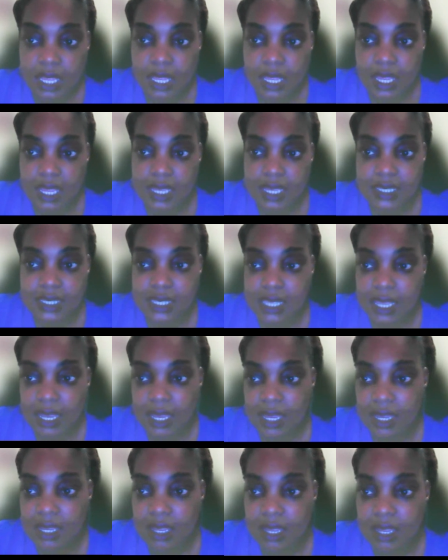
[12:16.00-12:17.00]
it's
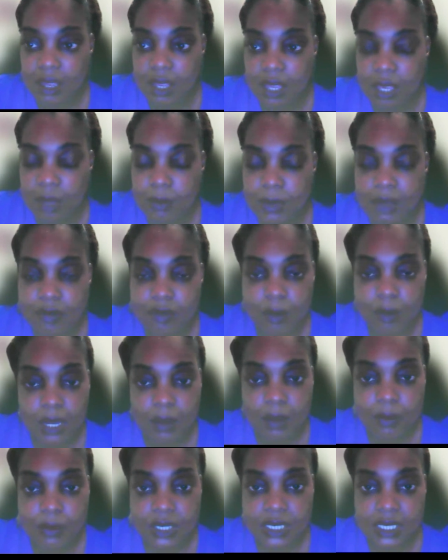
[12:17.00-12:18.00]
like, if I'm
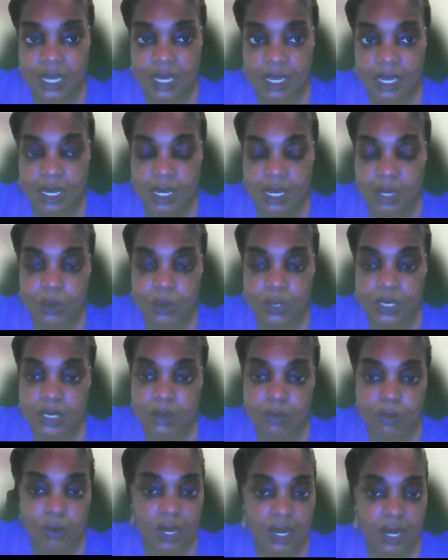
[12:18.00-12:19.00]
not mistaken, it
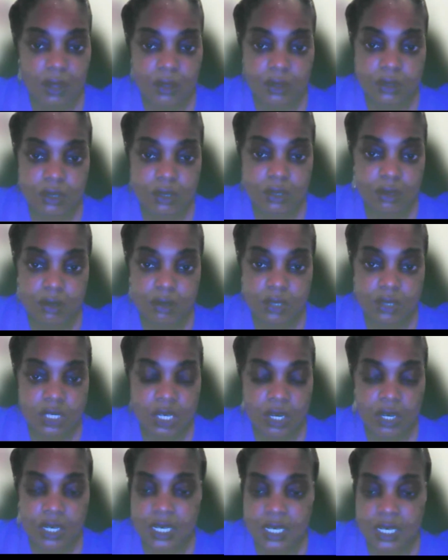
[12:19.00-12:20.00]
was around
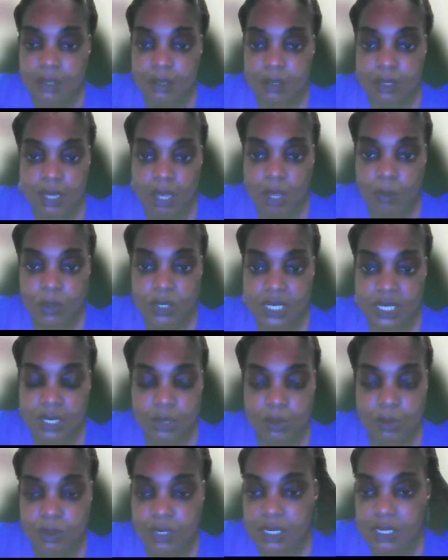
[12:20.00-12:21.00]
30, almost
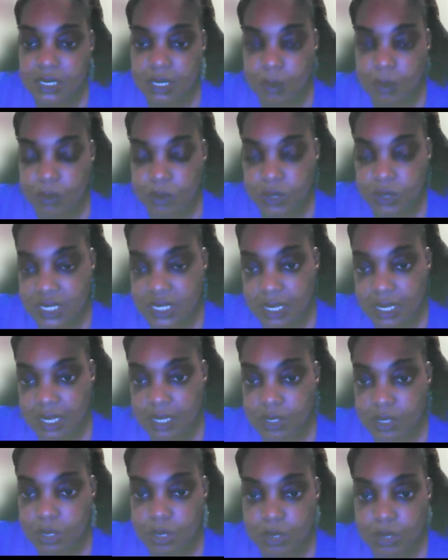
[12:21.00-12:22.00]
like
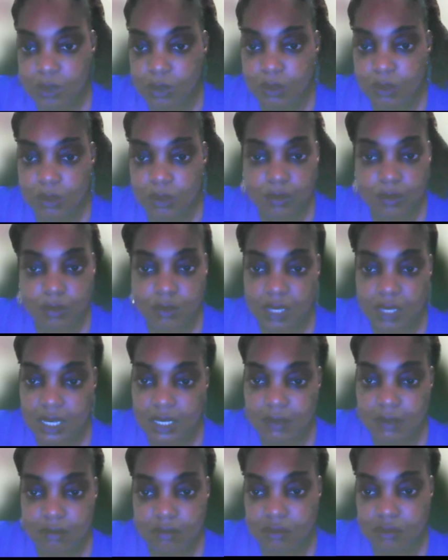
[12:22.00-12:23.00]
20-some% to
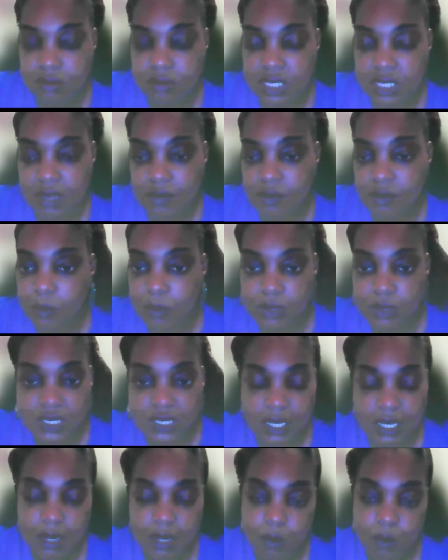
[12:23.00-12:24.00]
like
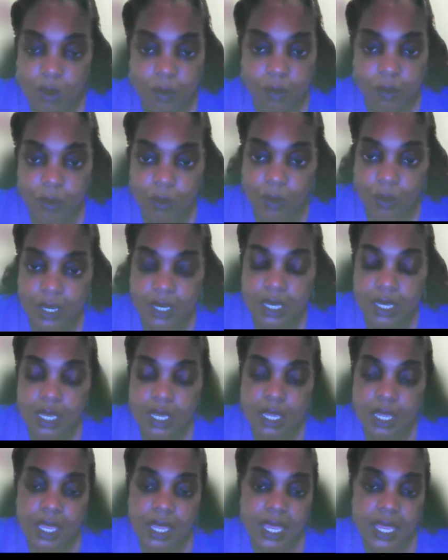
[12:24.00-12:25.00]
70% at one point.
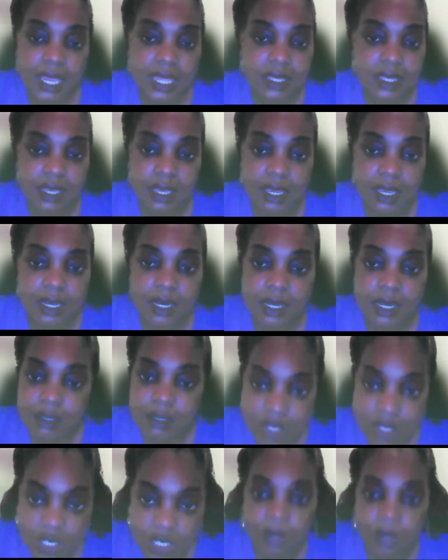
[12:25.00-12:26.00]
And then
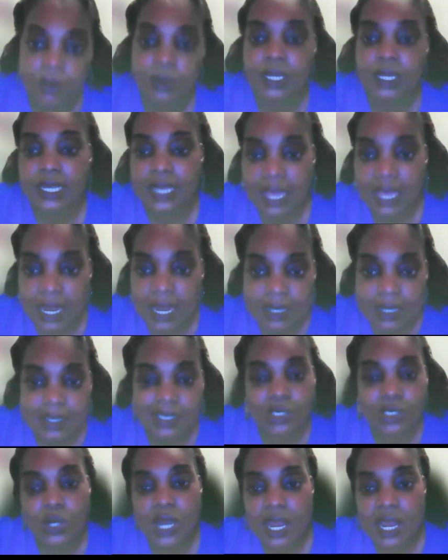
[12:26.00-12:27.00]
it kind
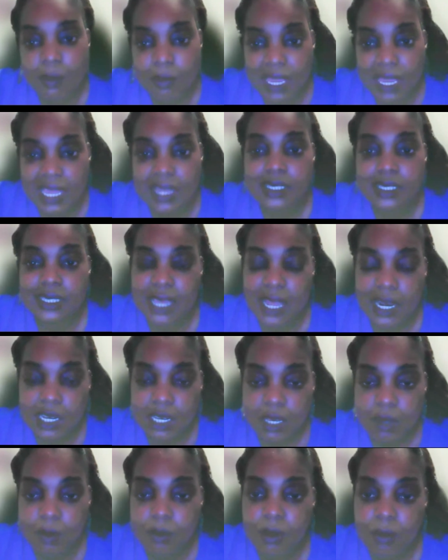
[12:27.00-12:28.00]
of tried to balance
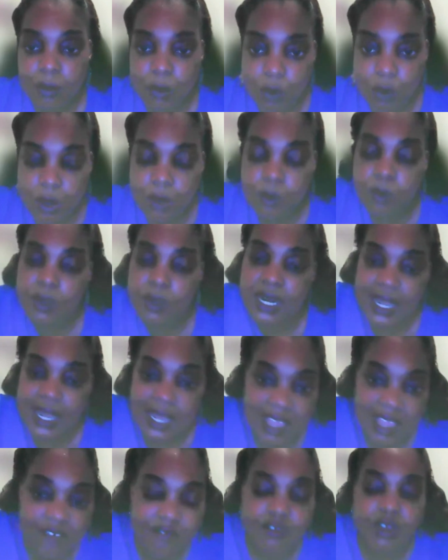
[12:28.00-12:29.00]
out a little bit more when
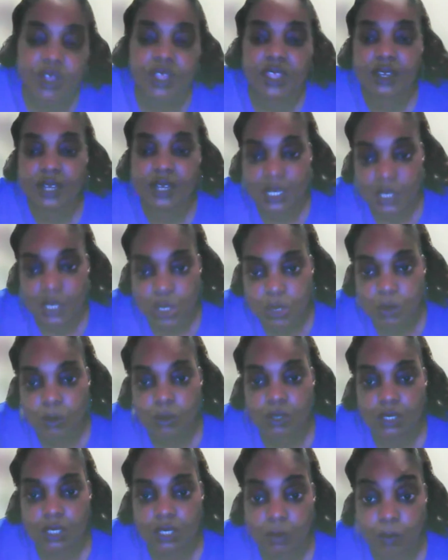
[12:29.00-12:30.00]
I got further
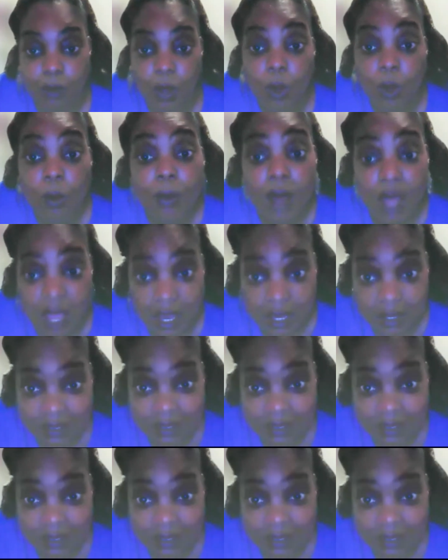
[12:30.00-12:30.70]
into Beaumont